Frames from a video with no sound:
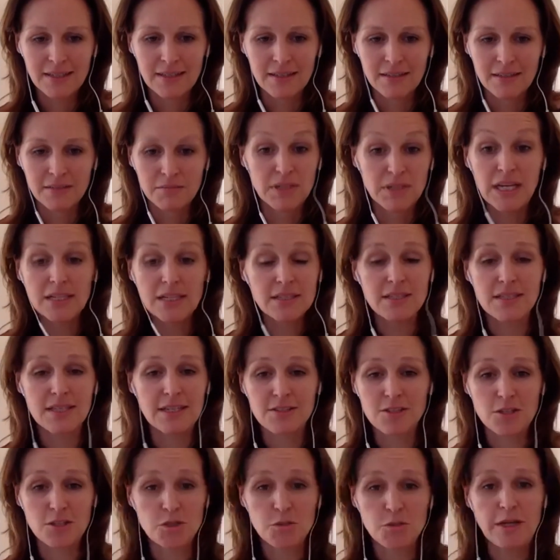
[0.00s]
yes,
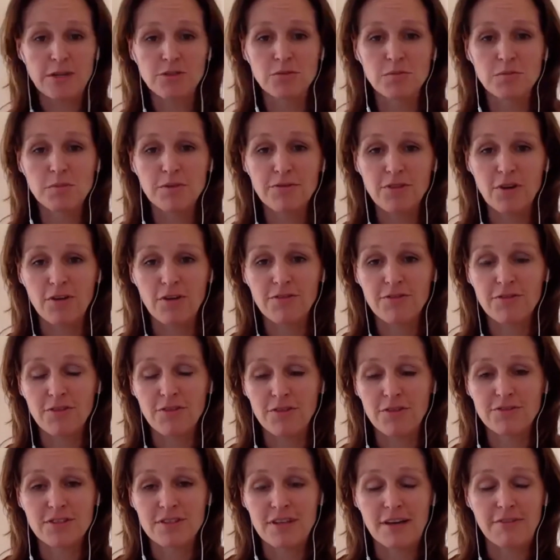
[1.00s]
there's a spectrum
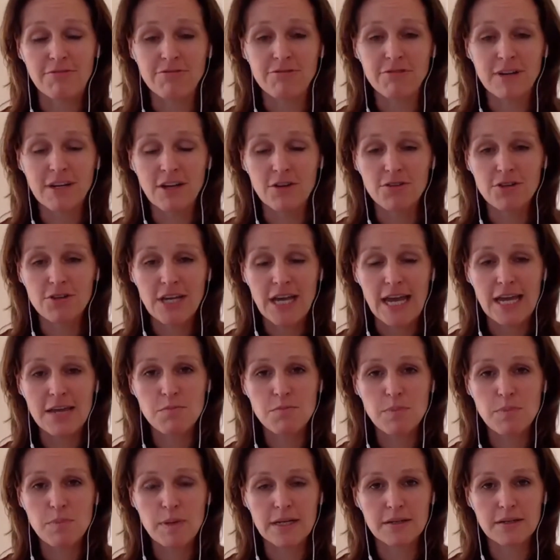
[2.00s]
of suffering, okay,
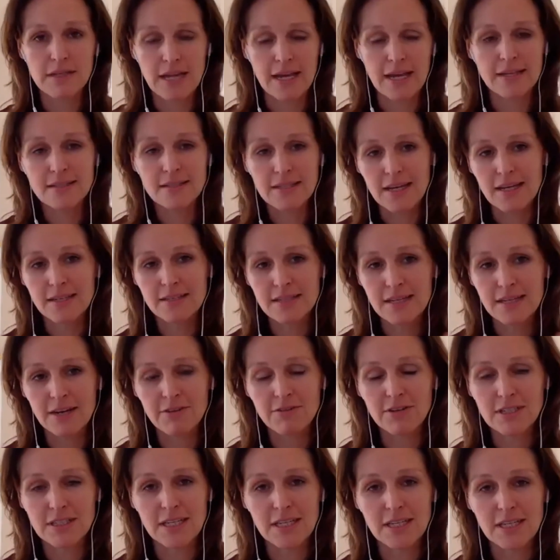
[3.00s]
but as
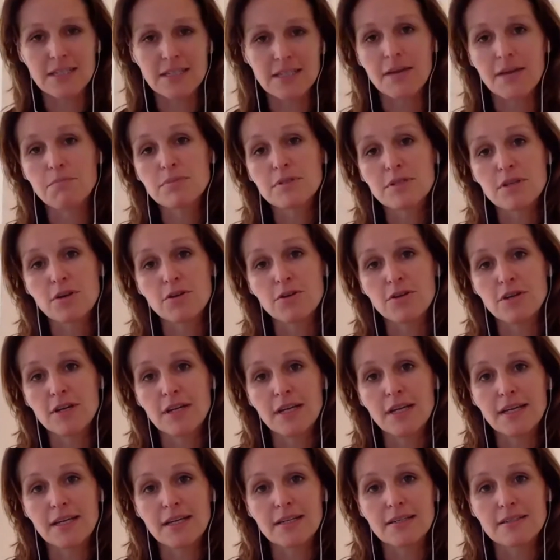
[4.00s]
Hendrik said, it
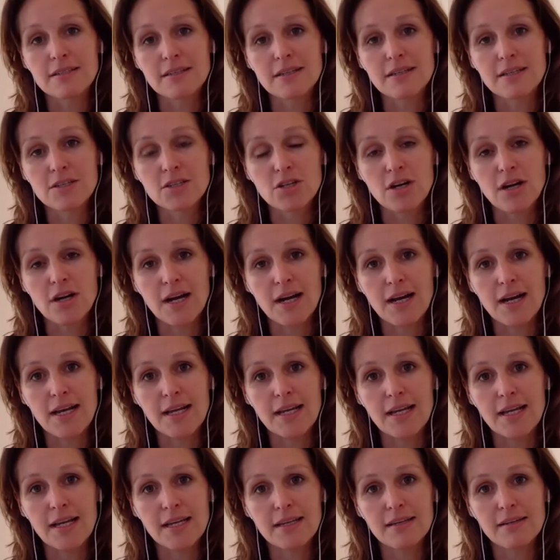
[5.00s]
absolutely is
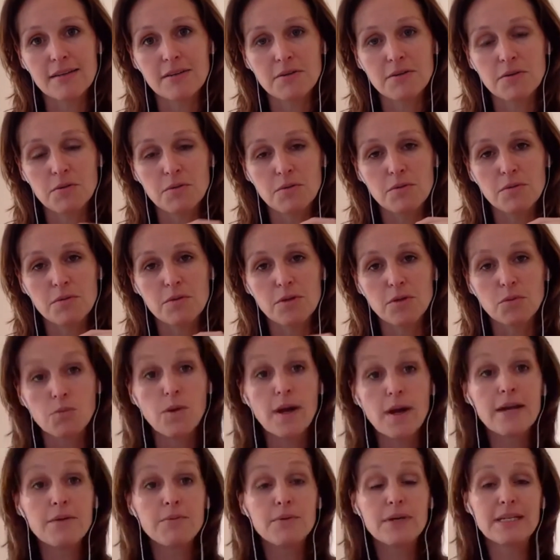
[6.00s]
entirely the
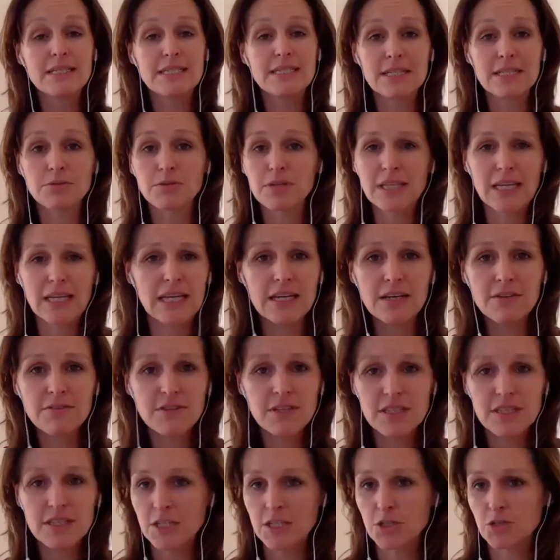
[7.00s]
way we deal with any of
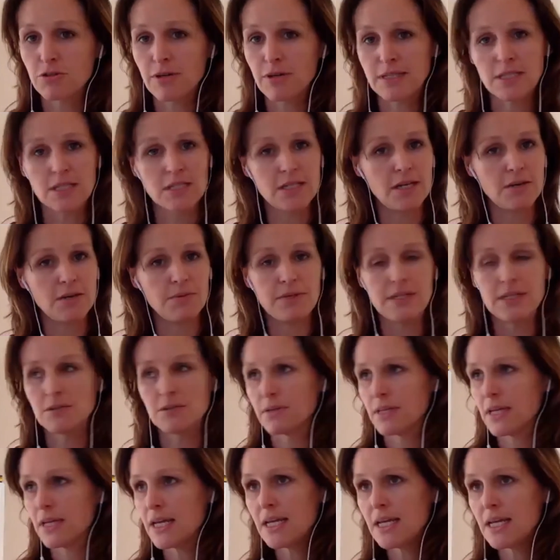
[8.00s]
these situations, like we deal
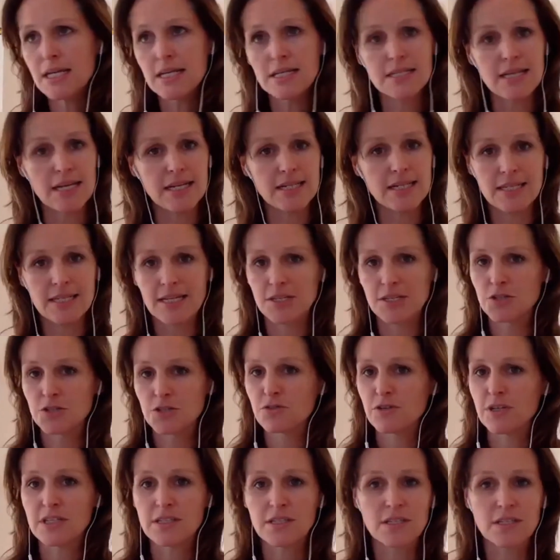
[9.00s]
with any day-to-day
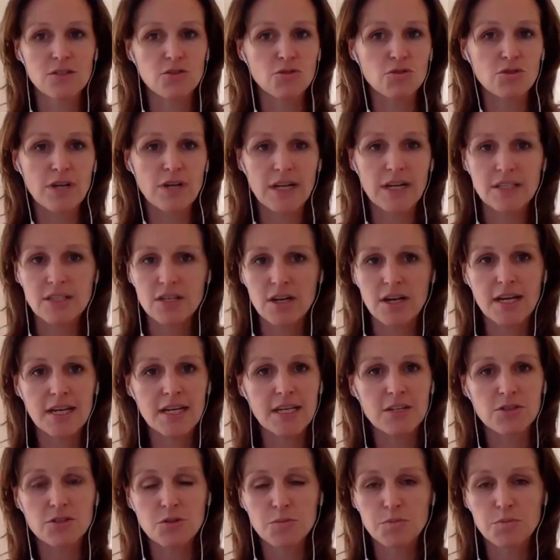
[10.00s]
stresses or
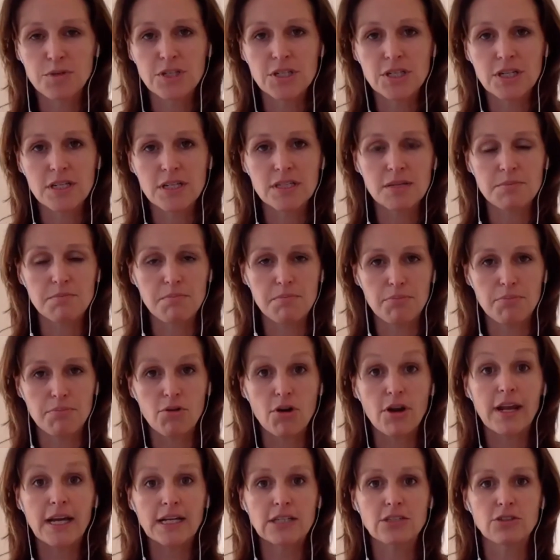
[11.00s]
anxiety or depression, is a
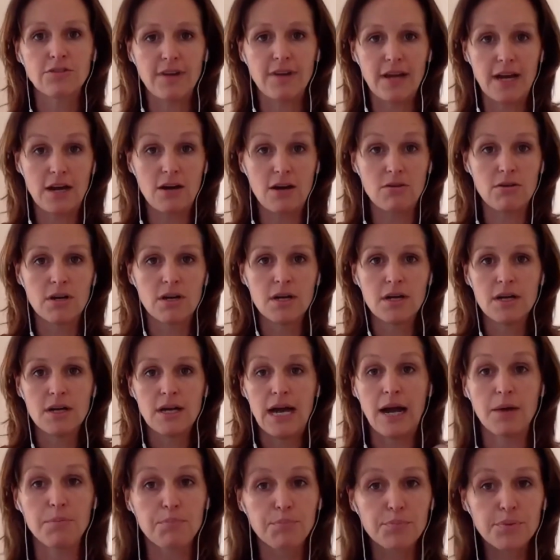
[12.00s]
product of our
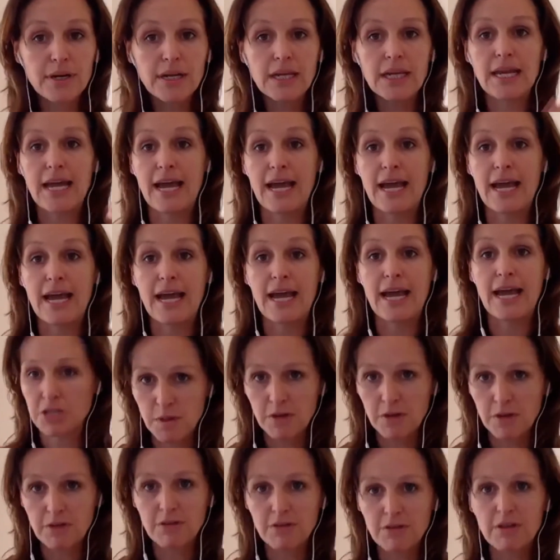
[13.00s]
upbringing, our
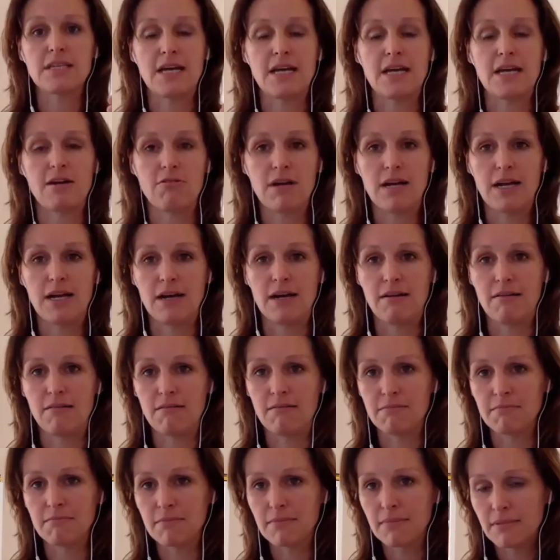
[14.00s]
experience,
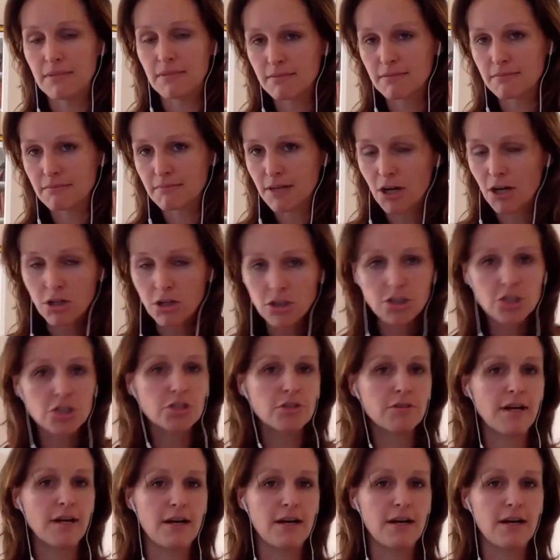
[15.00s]
our culture,